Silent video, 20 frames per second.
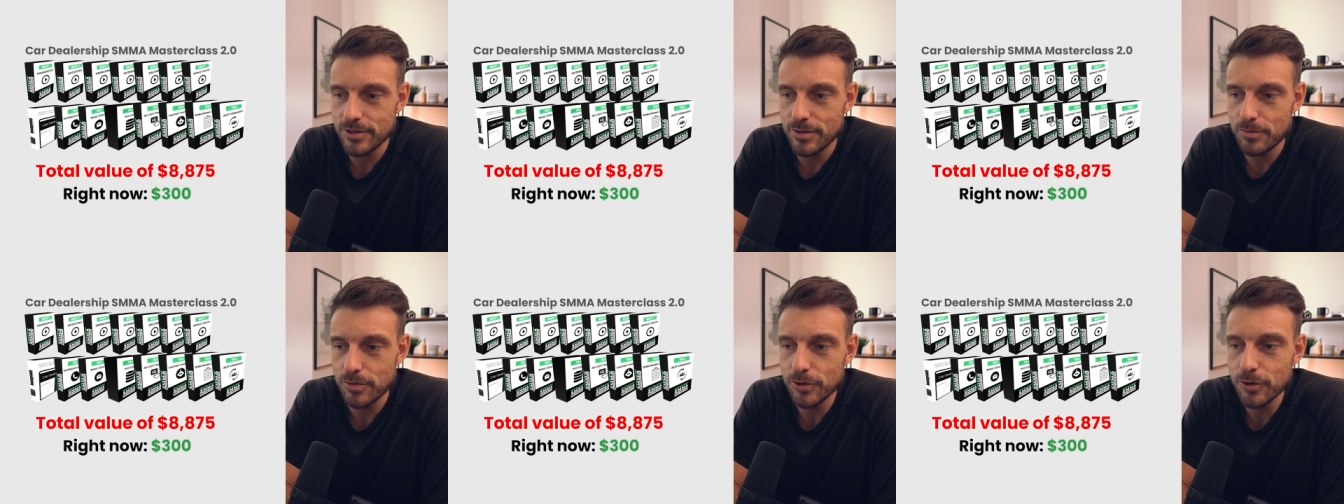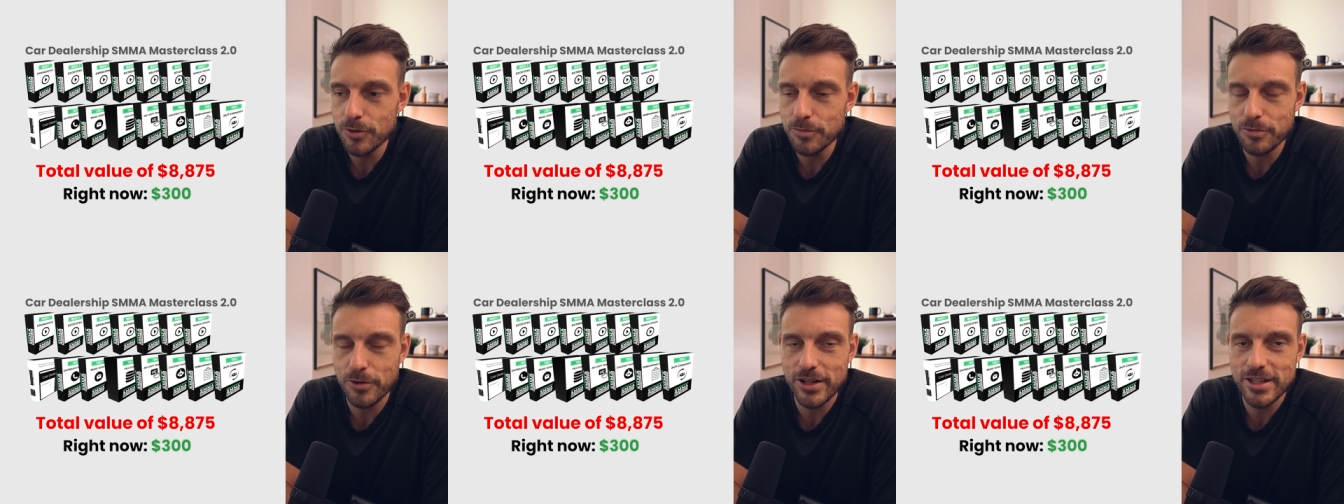the
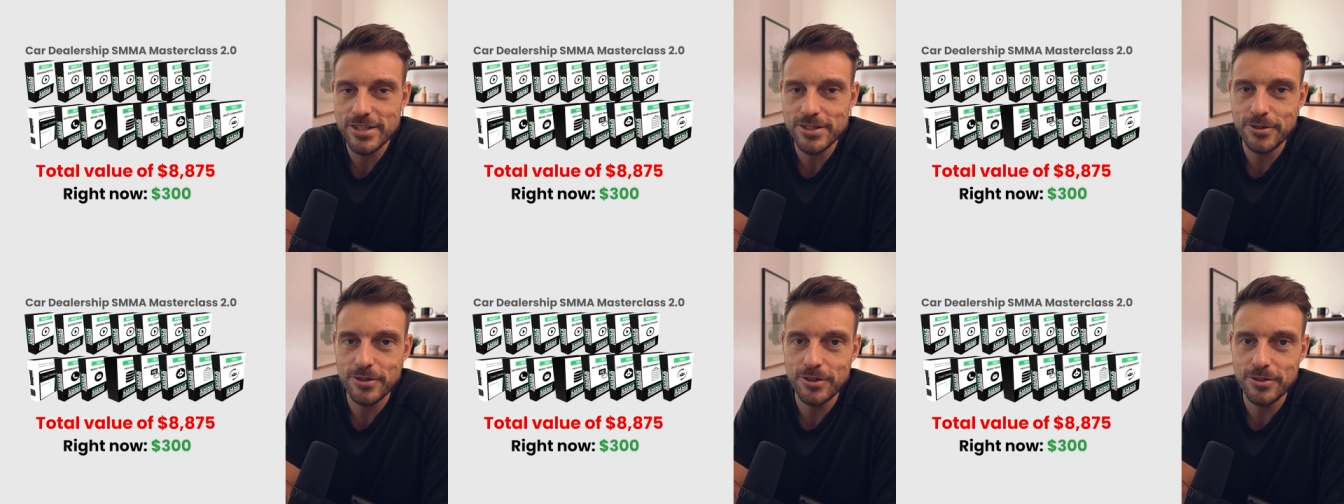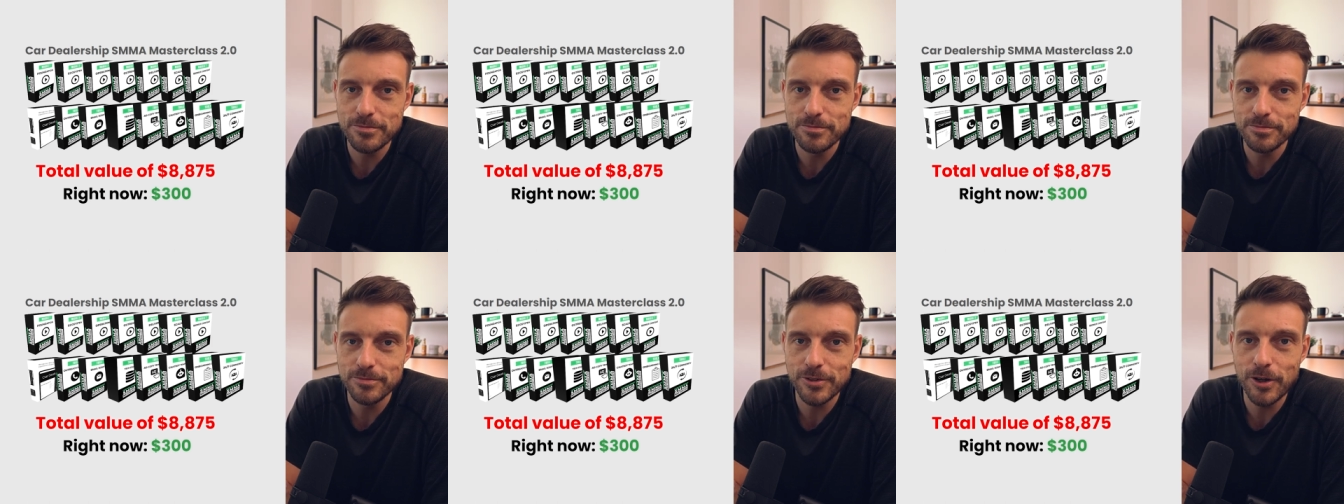blueprint so
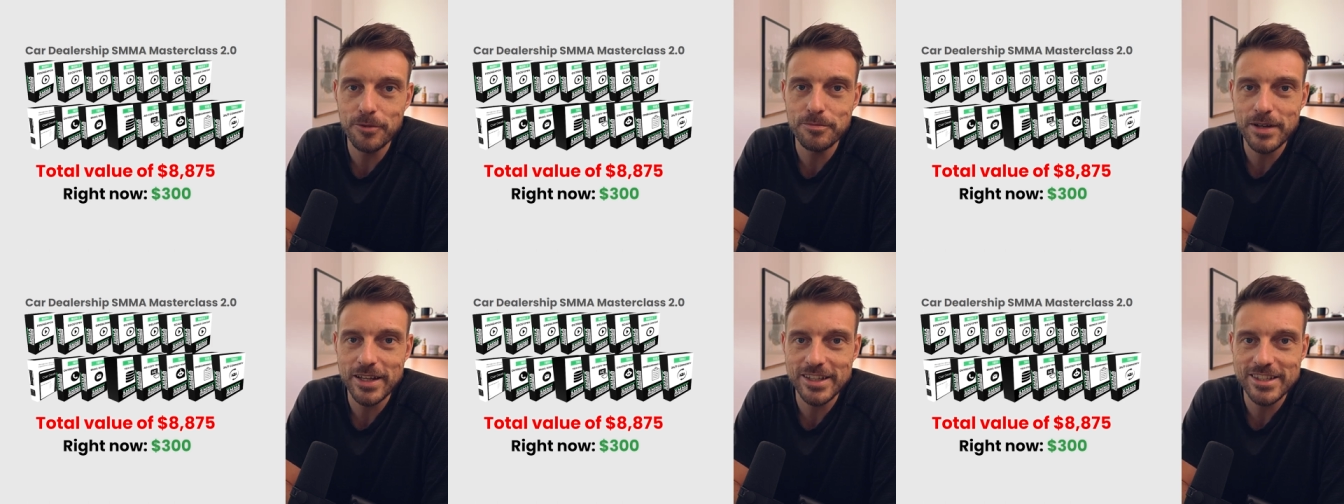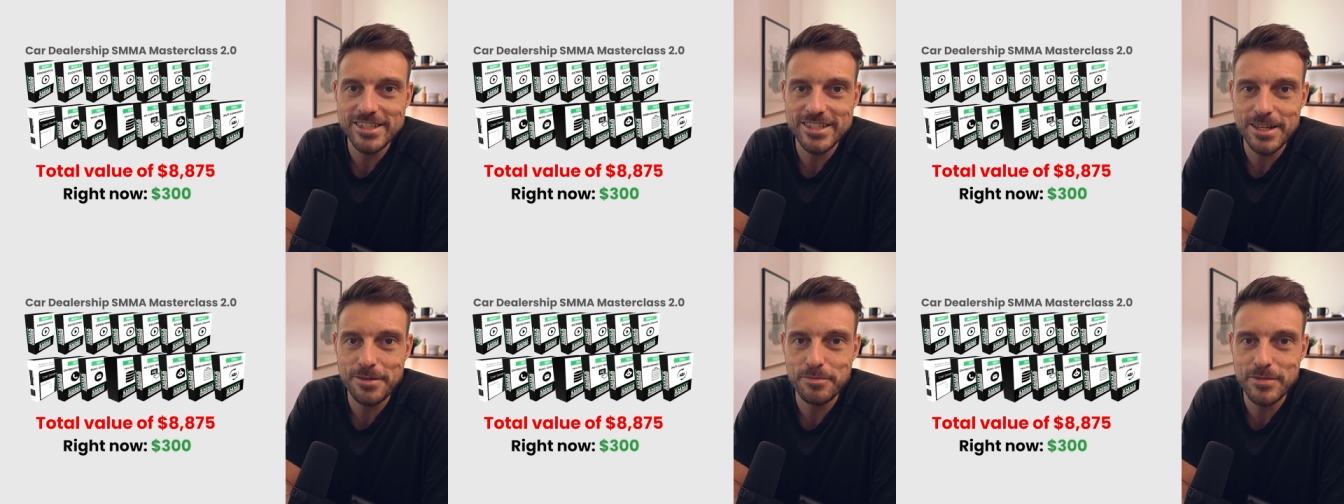you don't
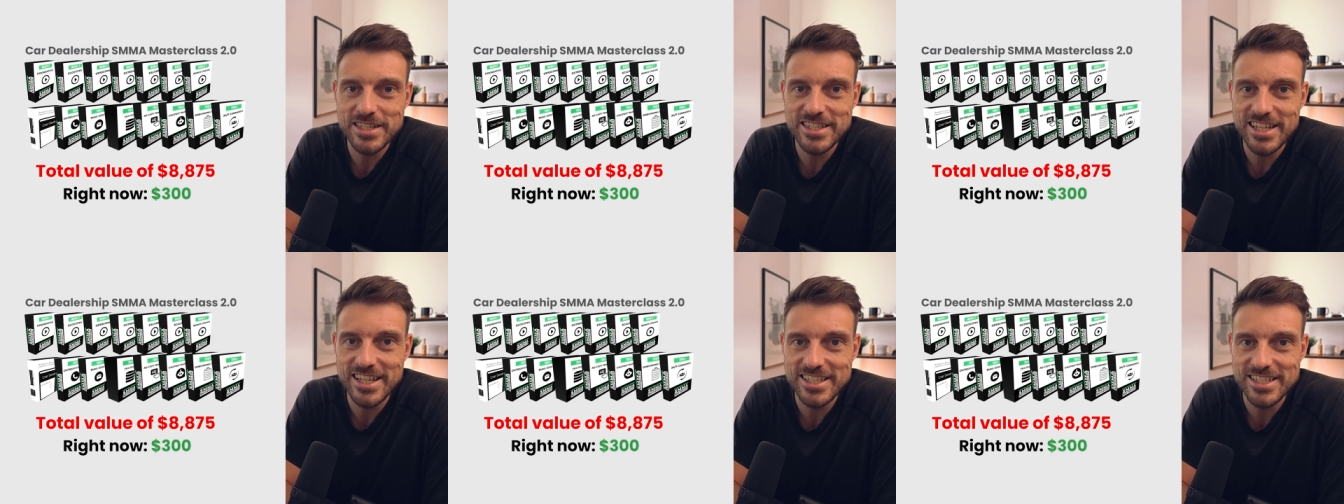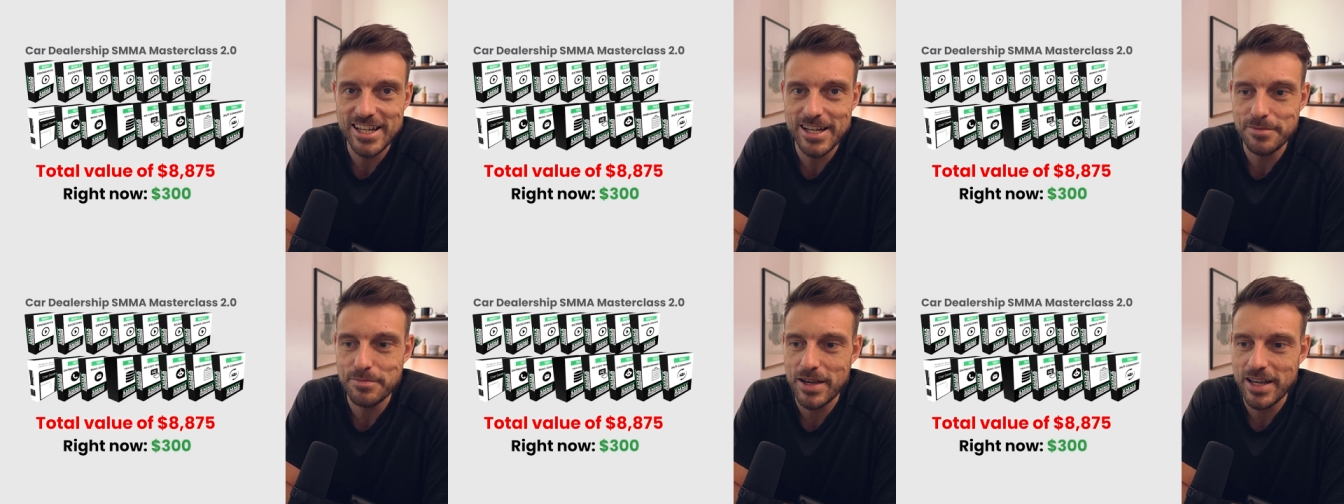make the same
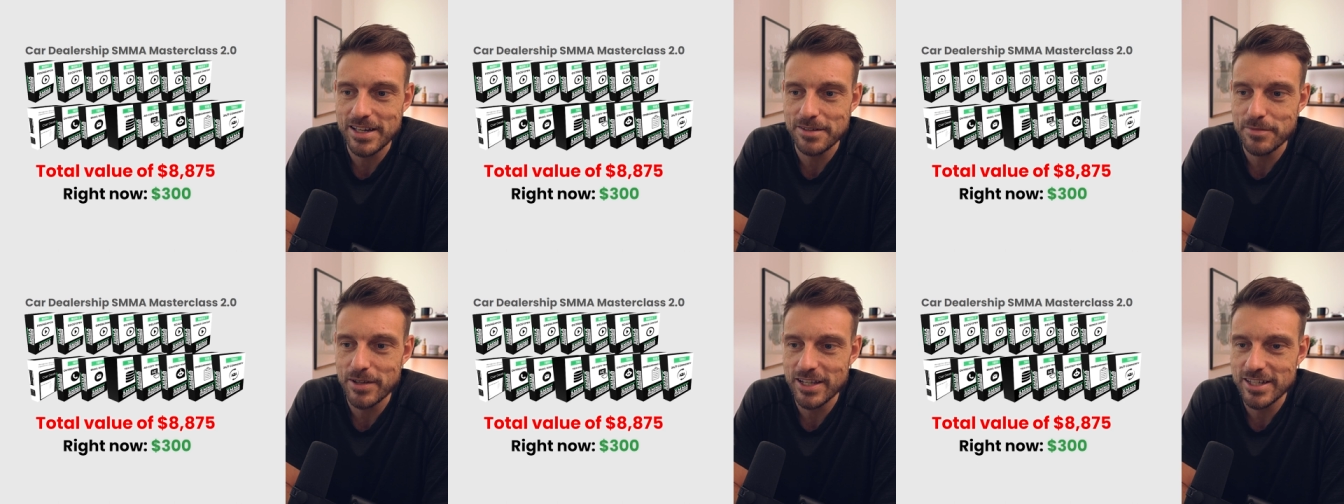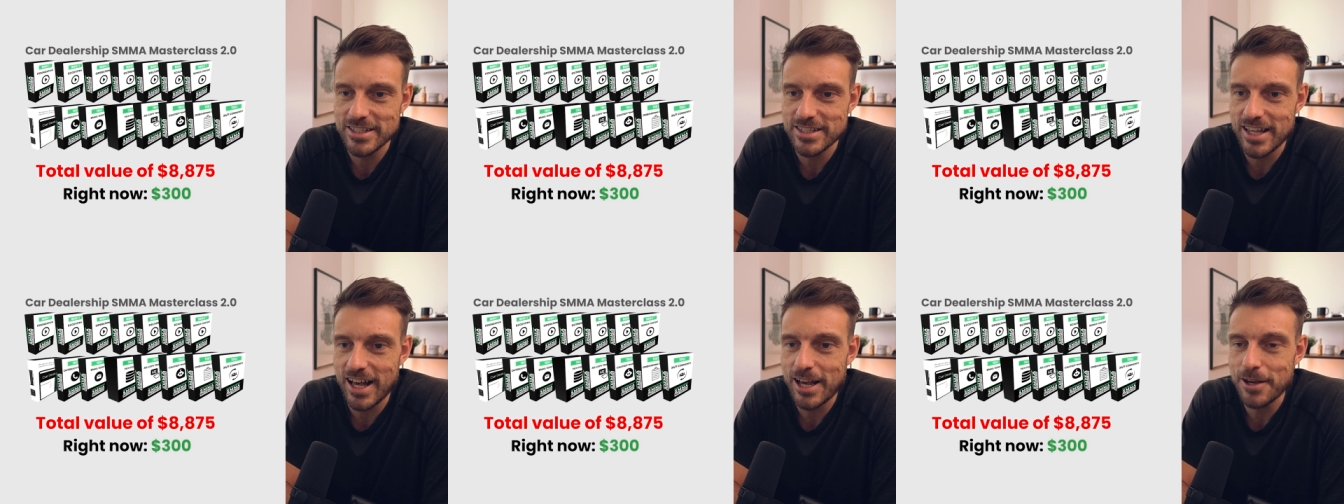mistakes I made
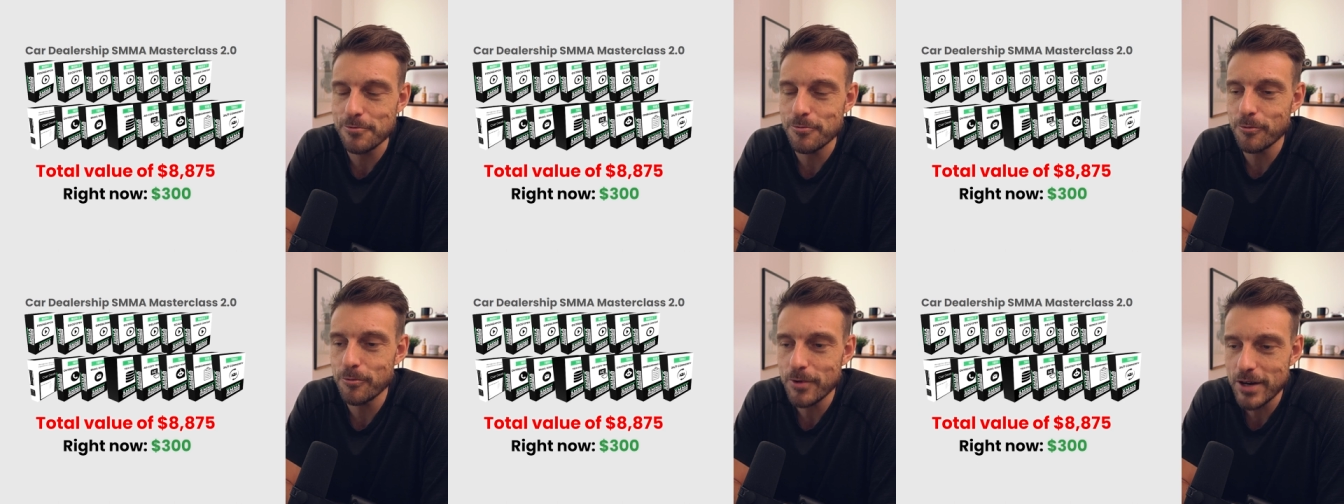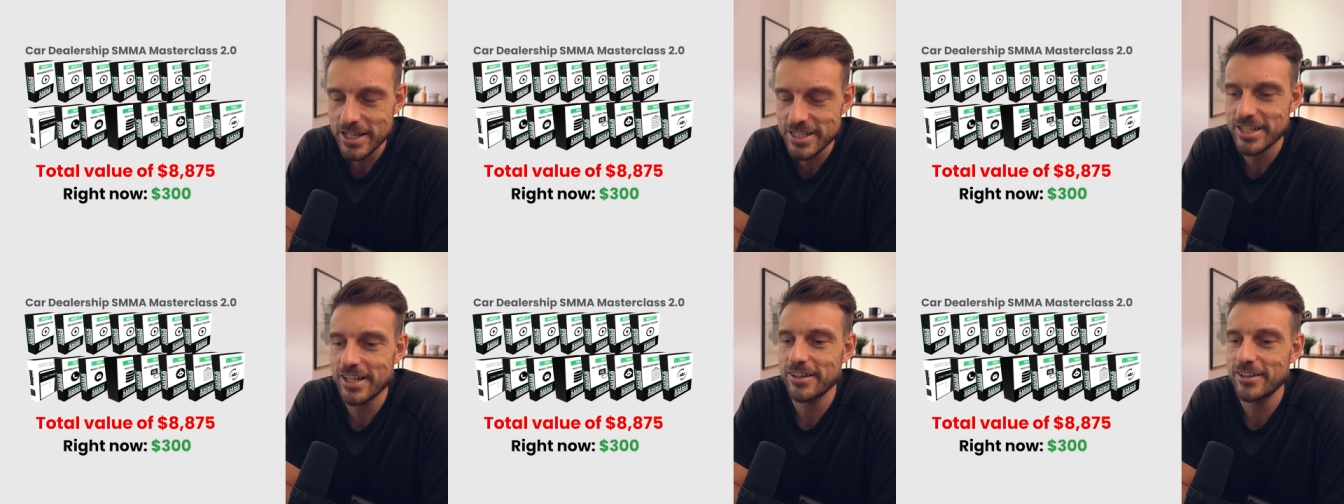because I
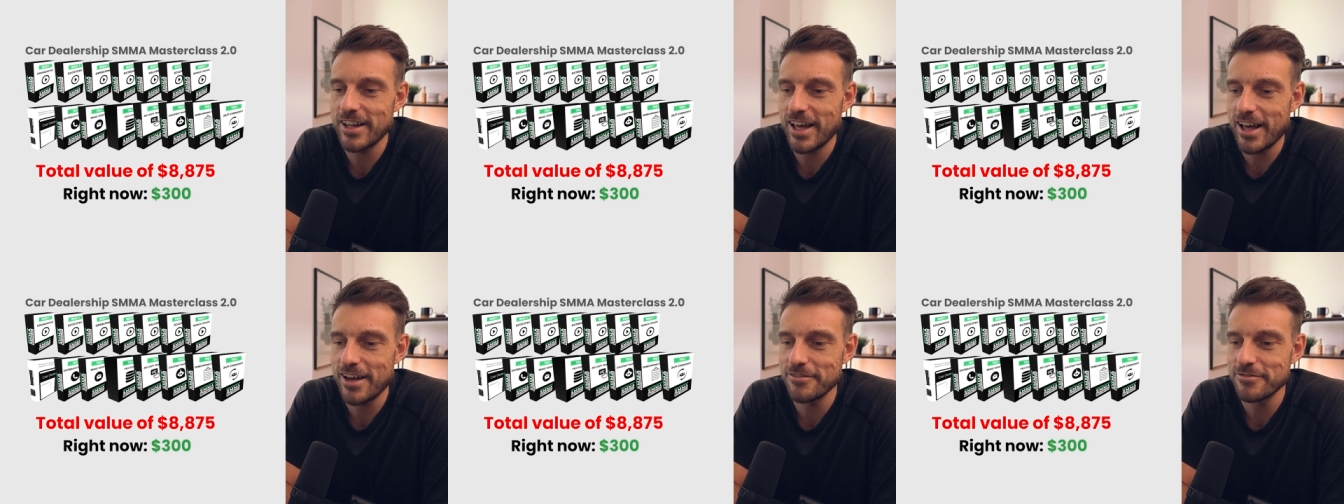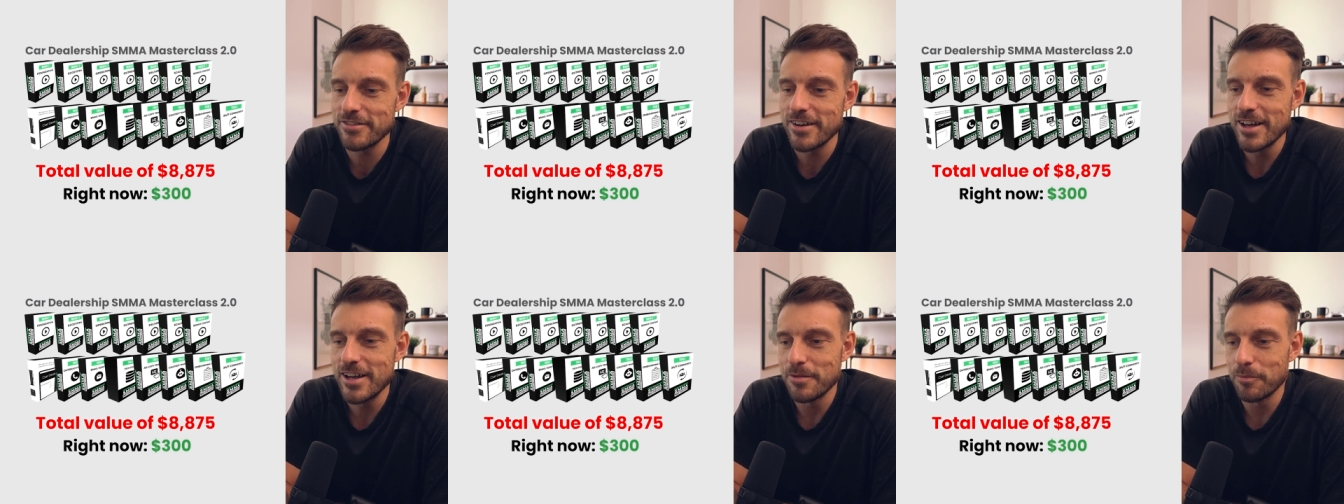wish I could have